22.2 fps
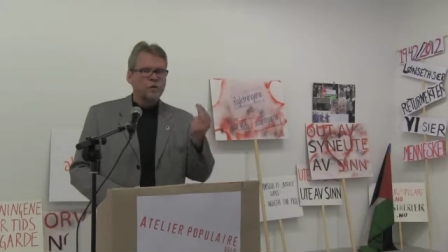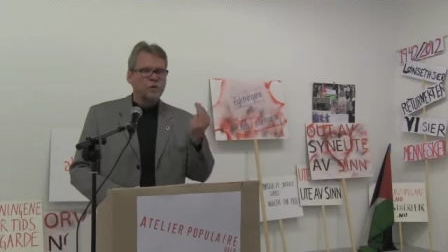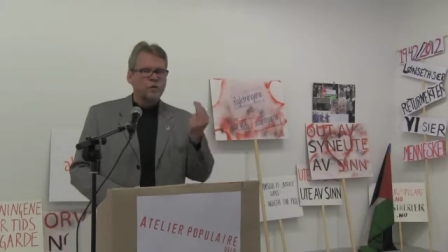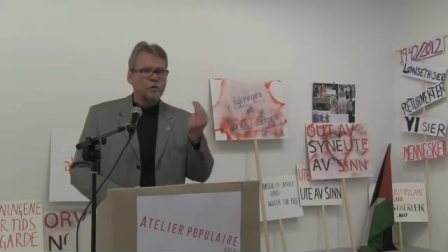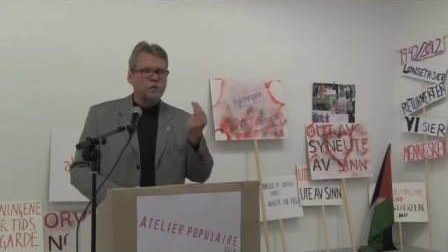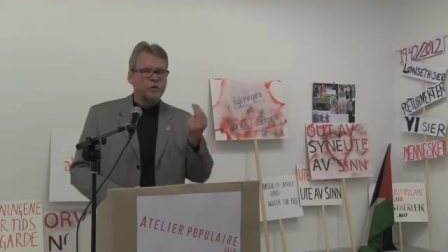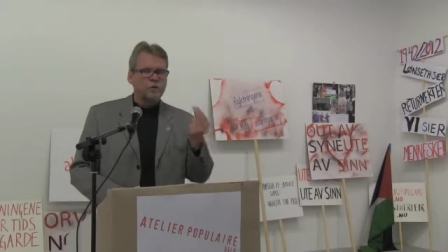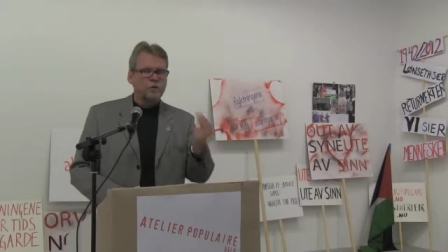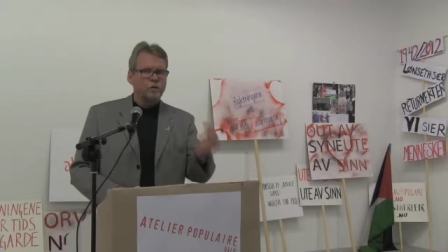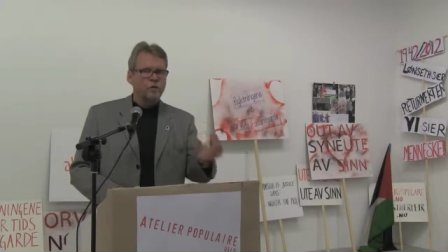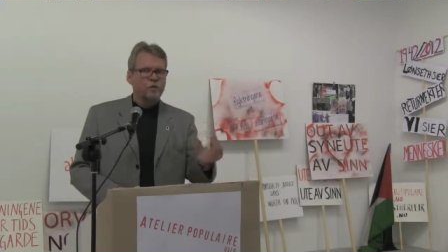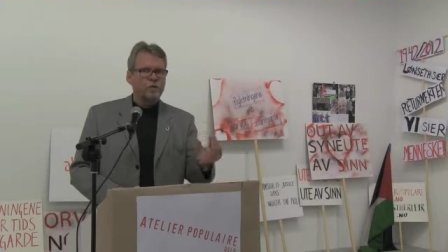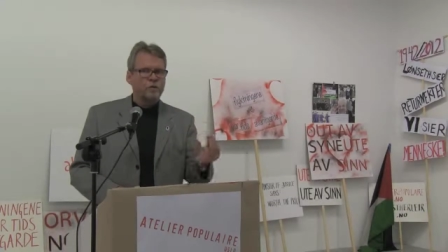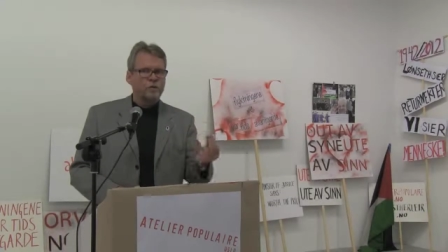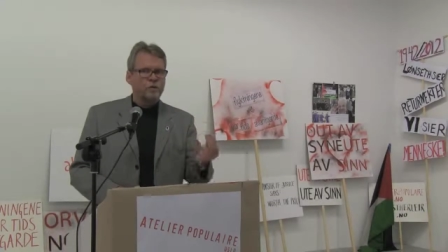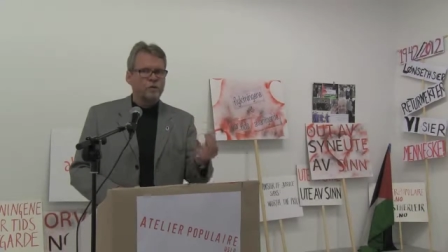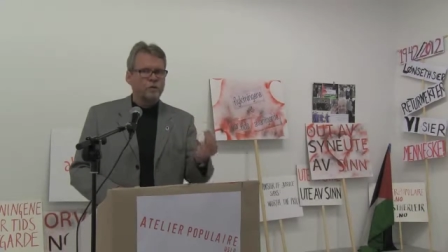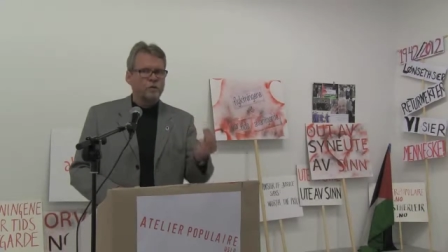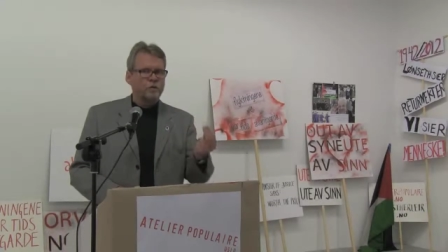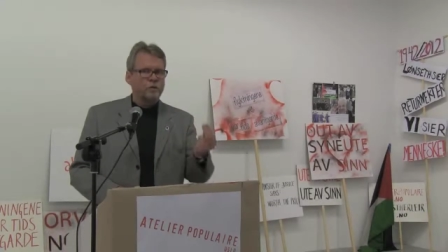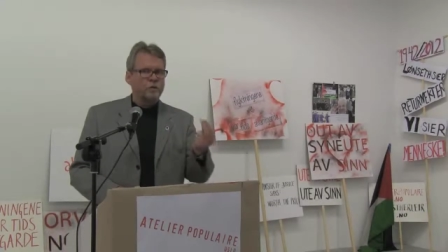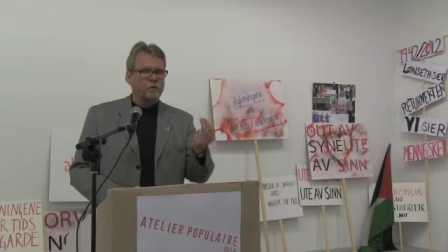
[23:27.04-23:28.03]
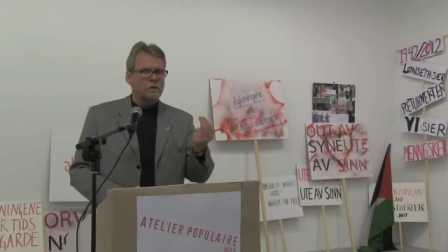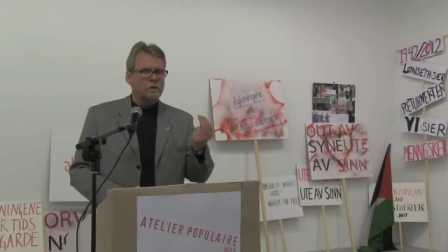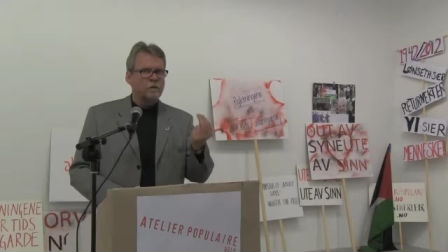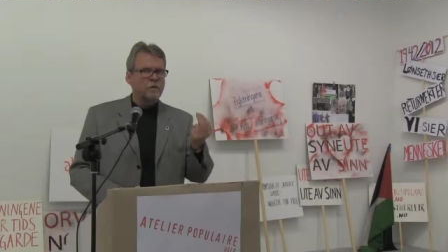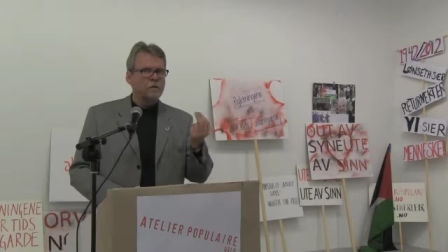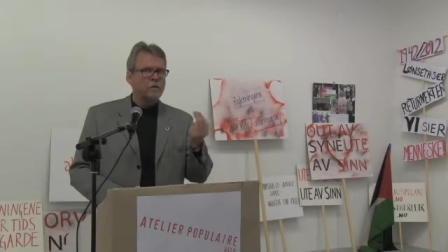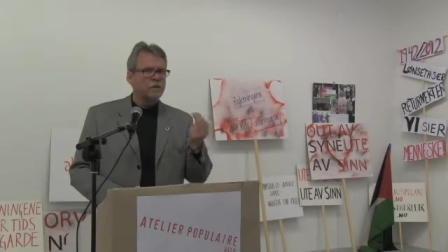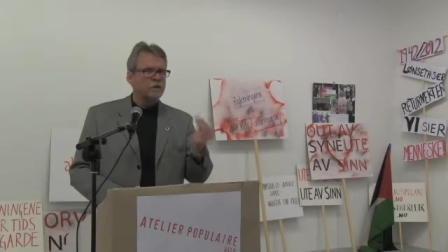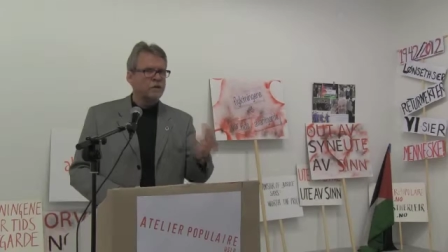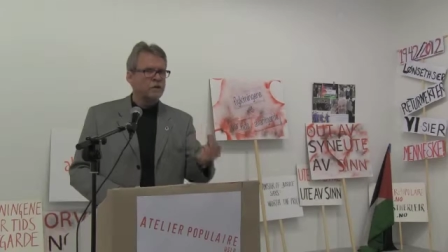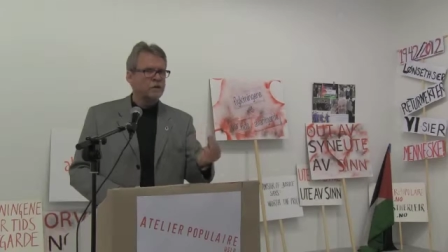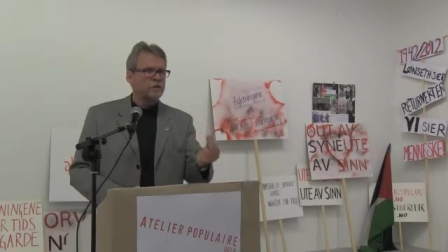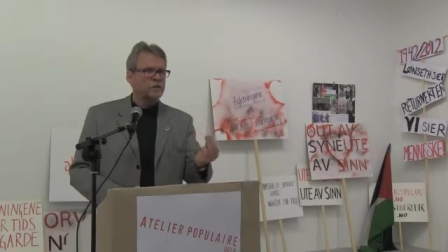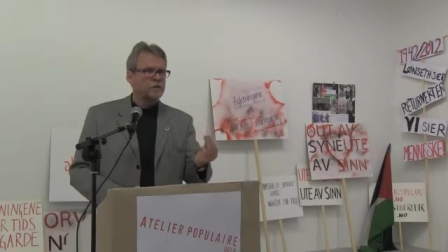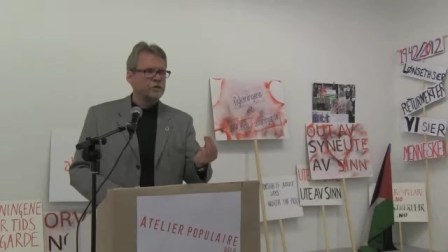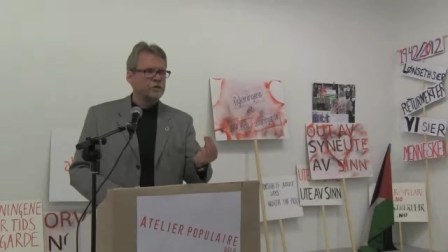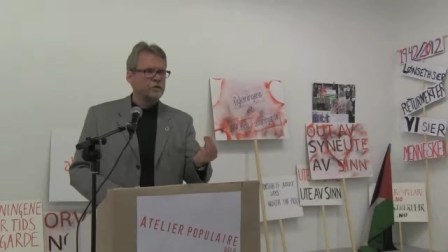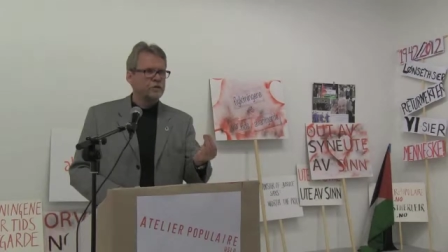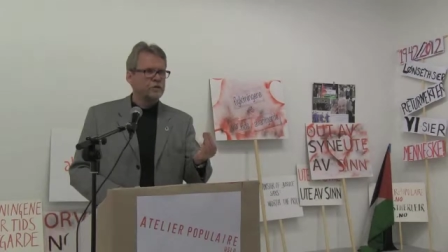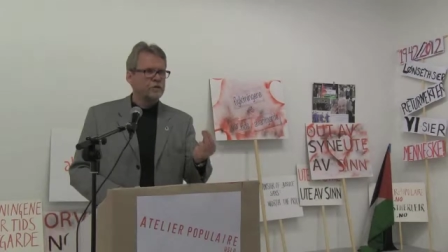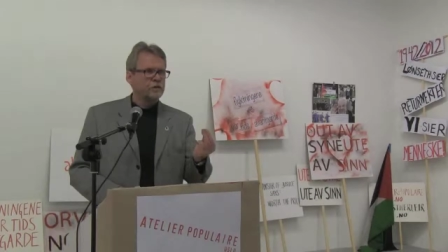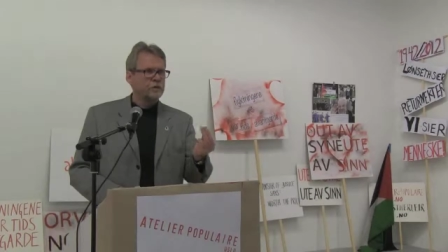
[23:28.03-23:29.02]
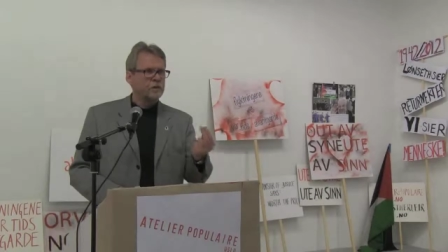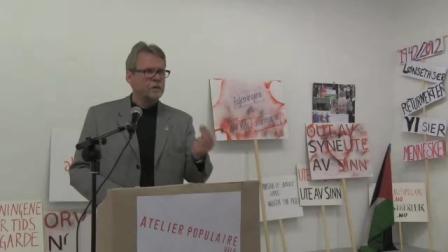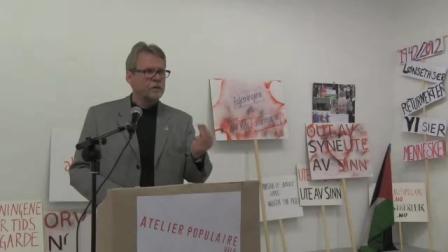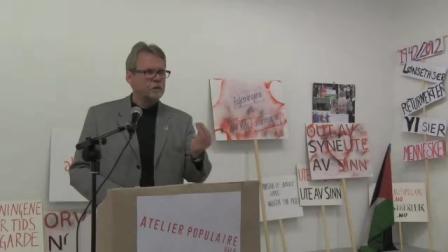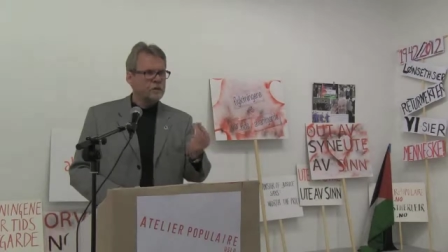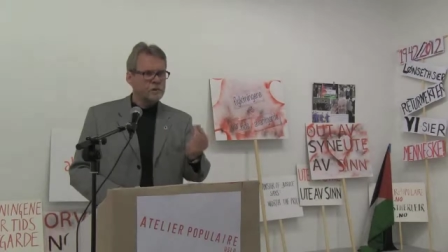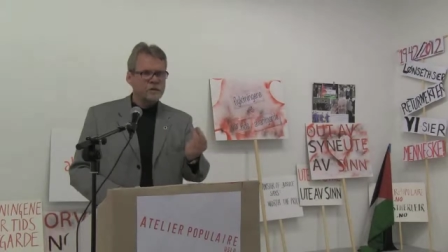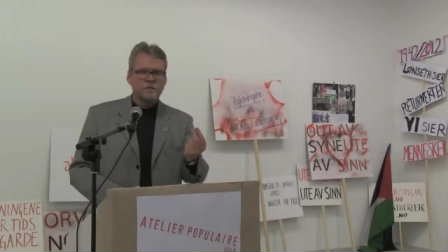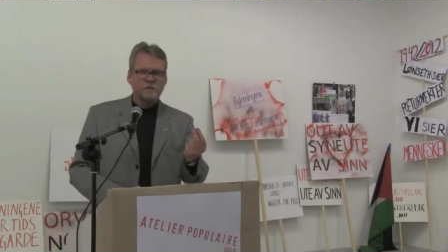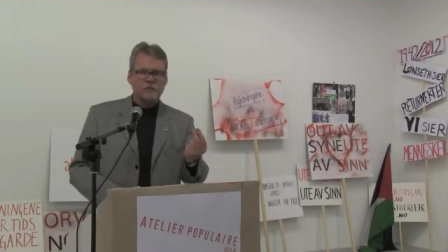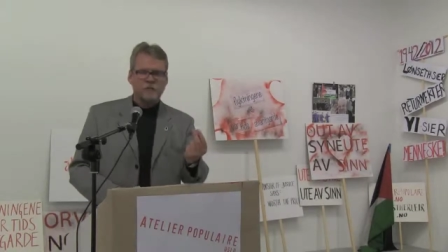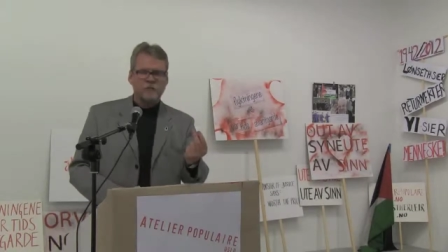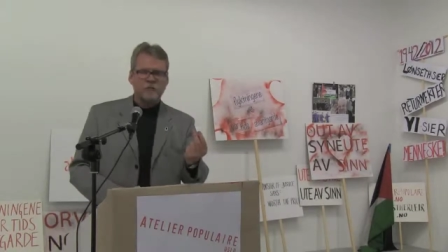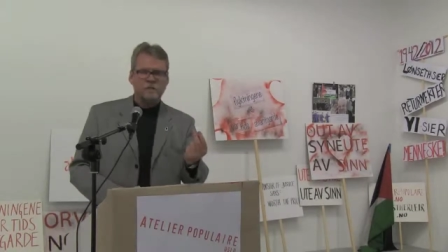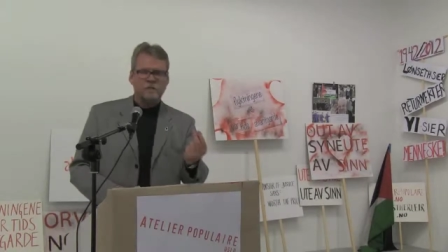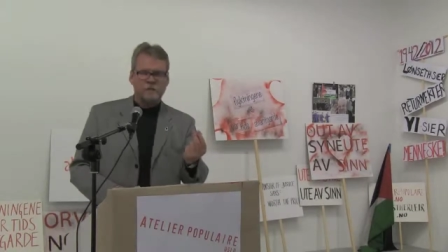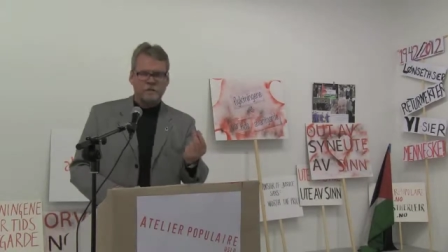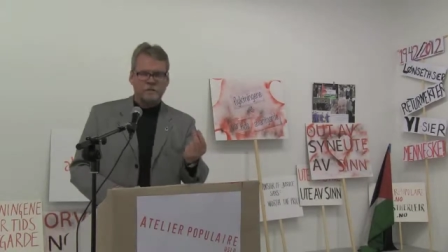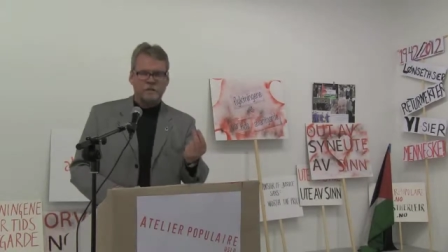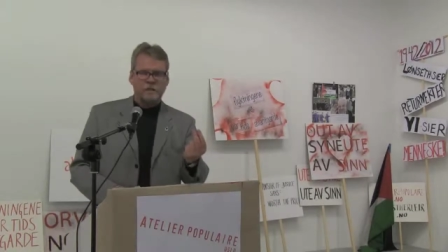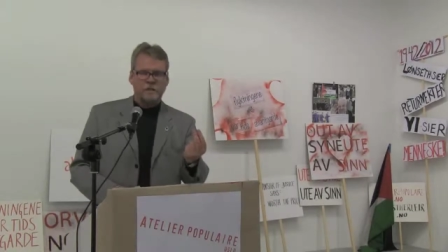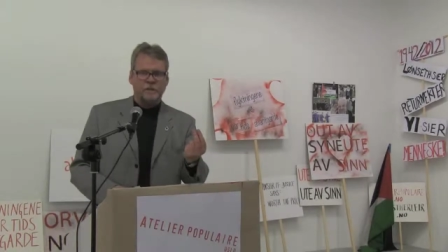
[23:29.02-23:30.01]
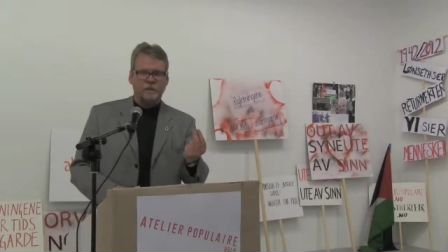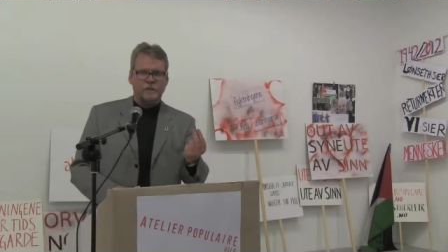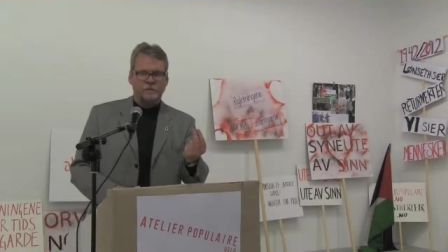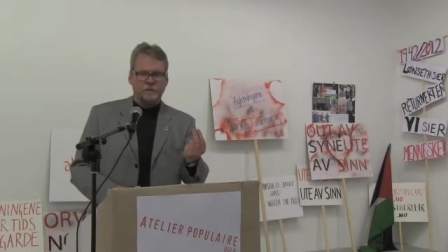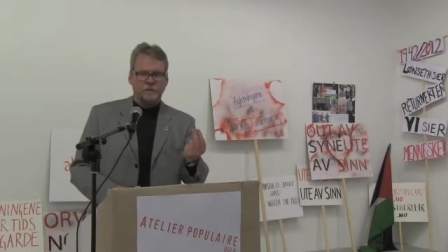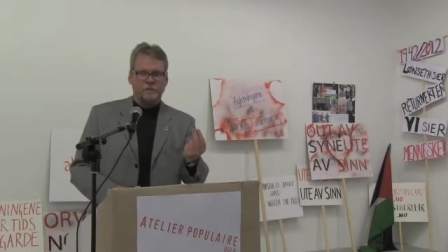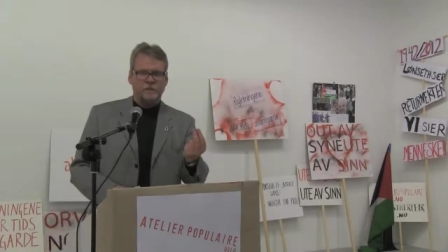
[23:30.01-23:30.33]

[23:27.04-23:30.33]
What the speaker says: Third largest, and this is quite interesting,